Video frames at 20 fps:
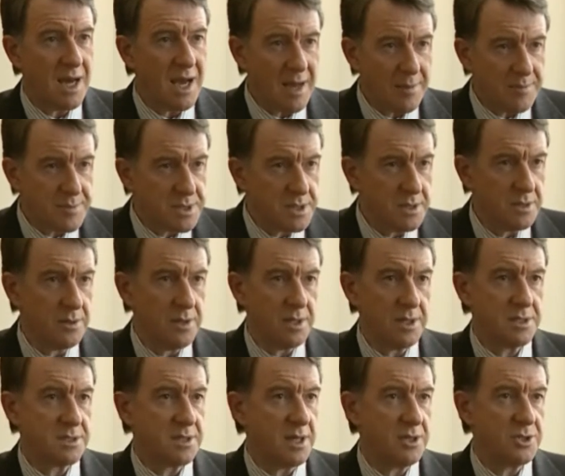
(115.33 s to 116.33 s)
Absolutely
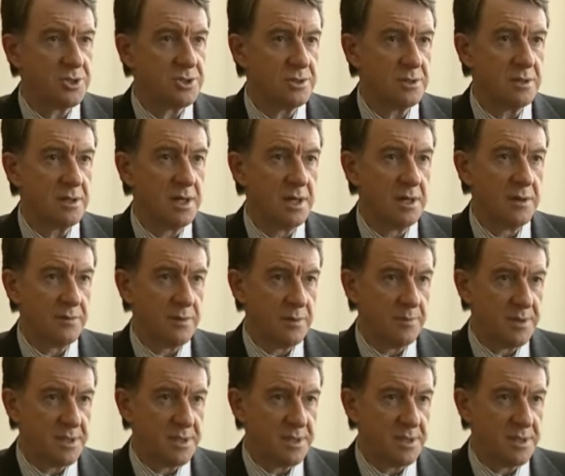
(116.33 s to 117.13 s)
essential for